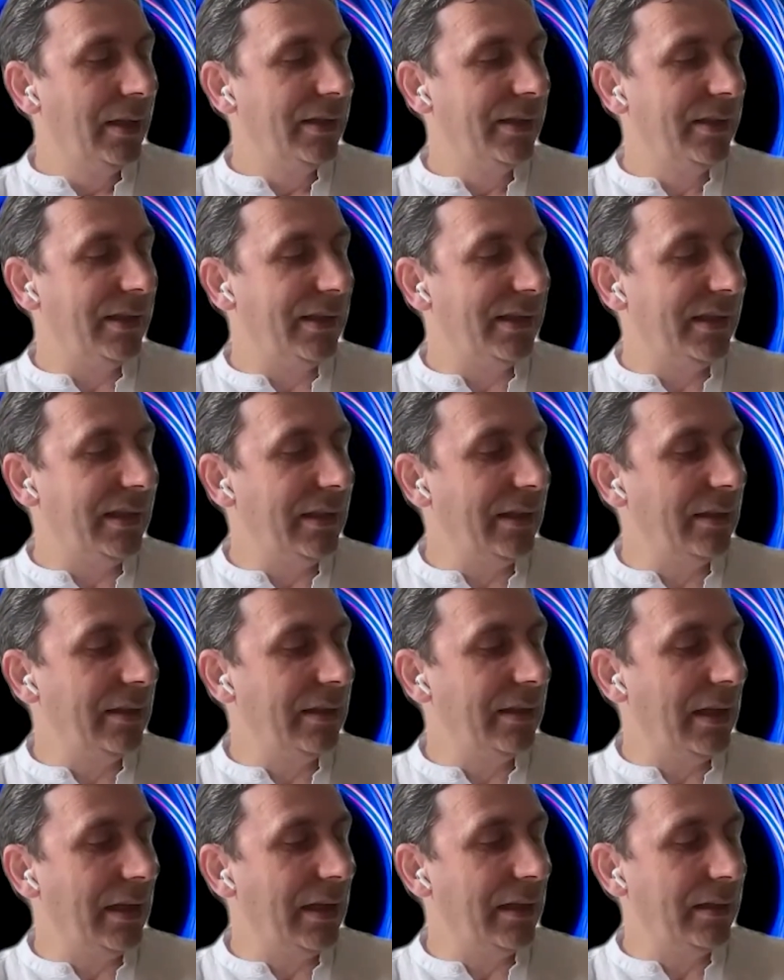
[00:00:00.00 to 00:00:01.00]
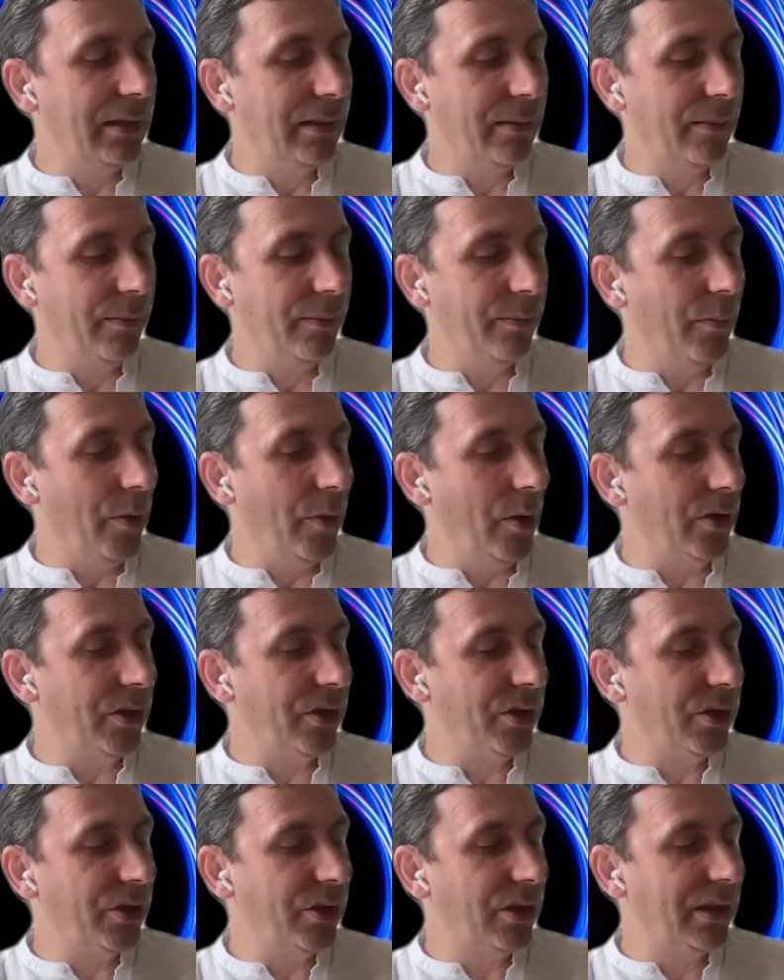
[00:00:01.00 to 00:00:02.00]
Cecilia
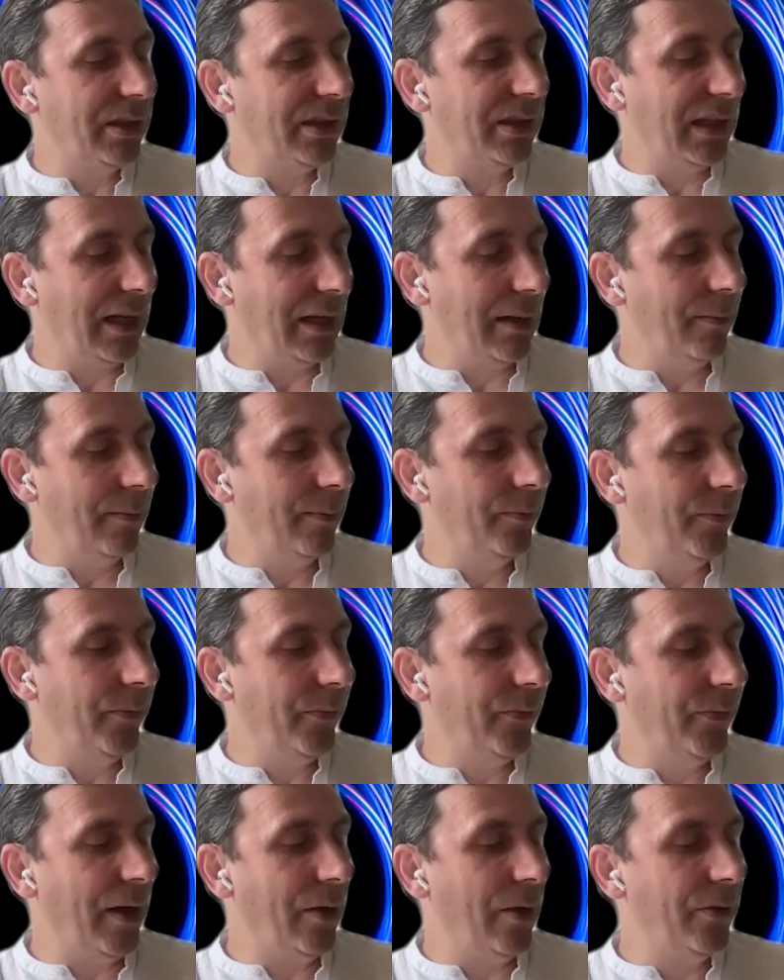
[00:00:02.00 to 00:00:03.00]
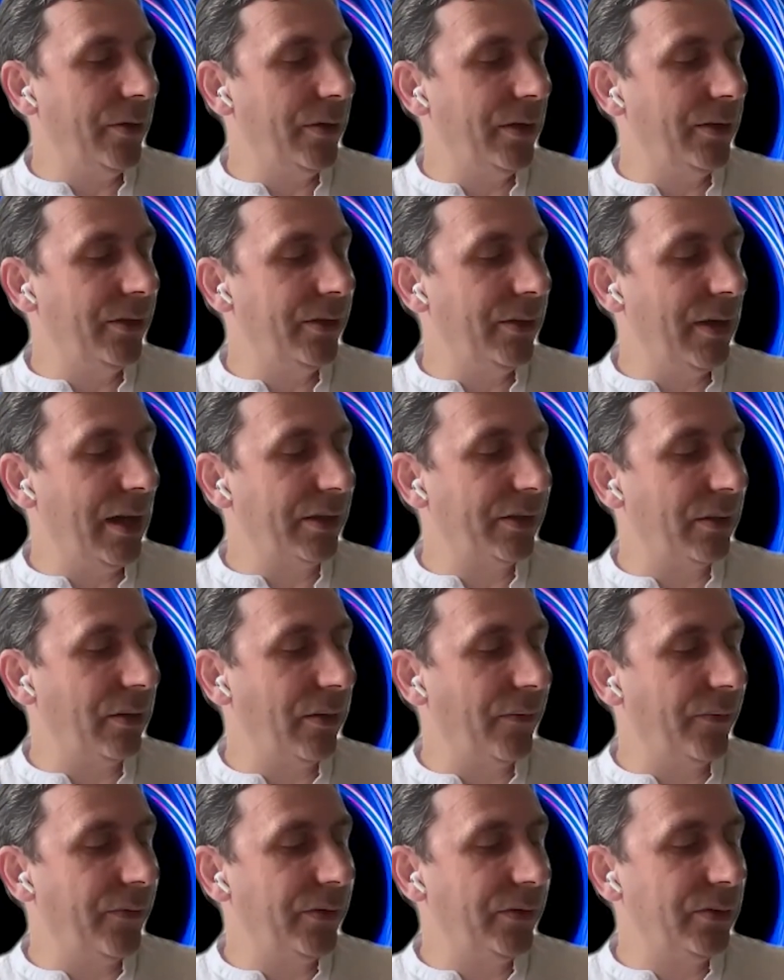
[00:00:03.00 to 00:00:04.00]
Mosh Tam, founder and director
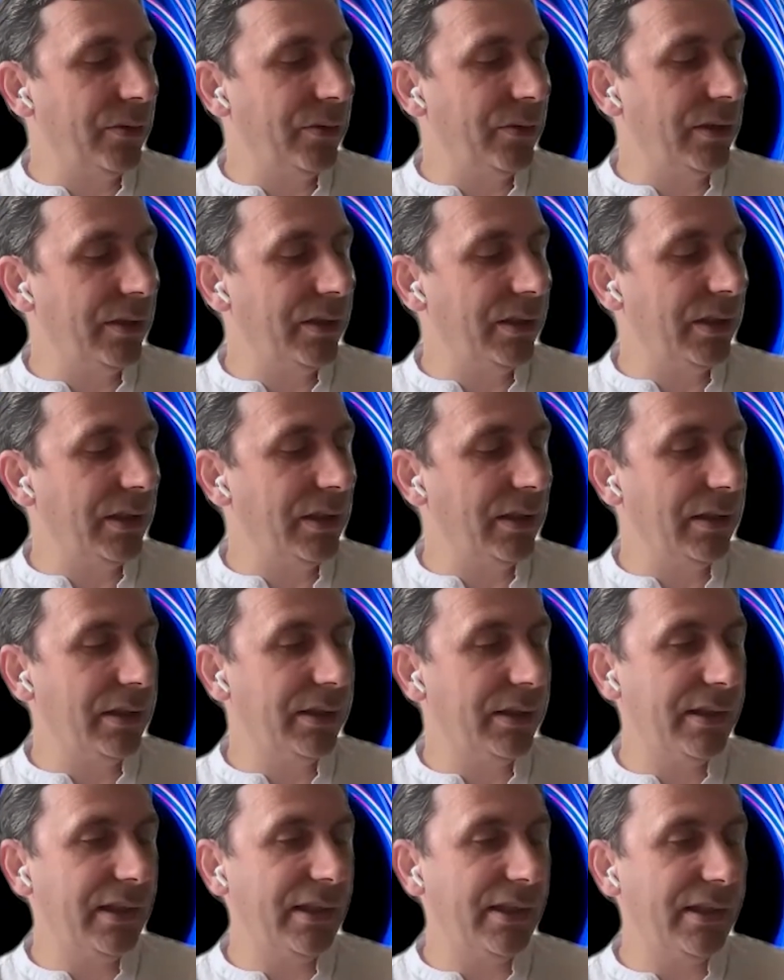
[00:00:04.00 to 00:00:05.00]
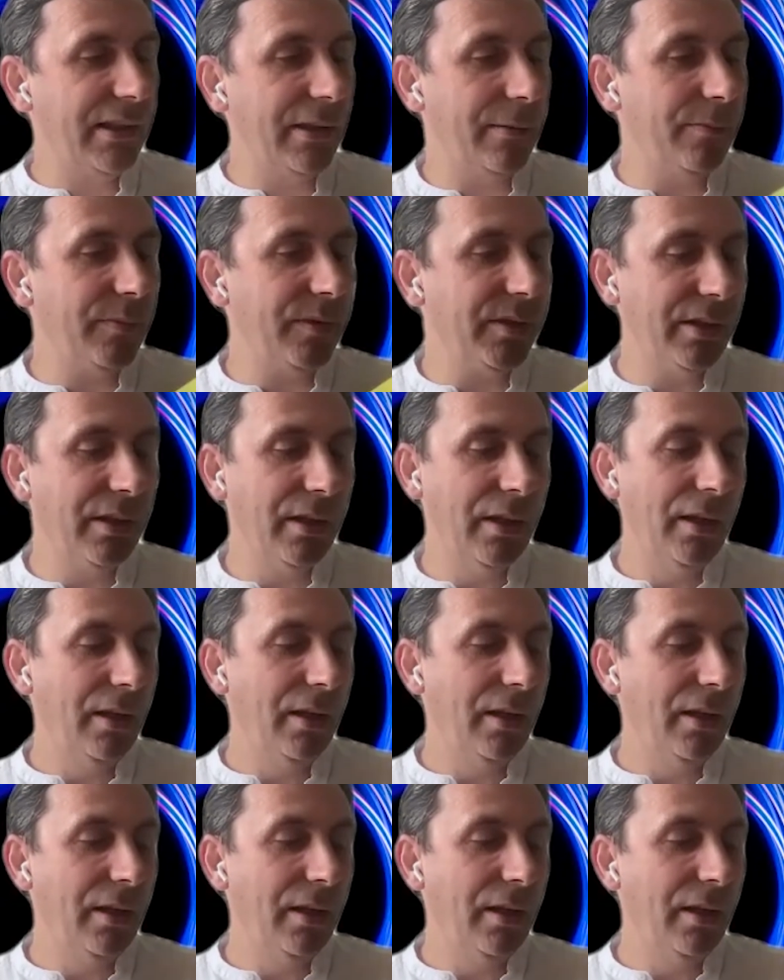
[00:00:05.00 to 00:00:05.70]
of Futurity Systems.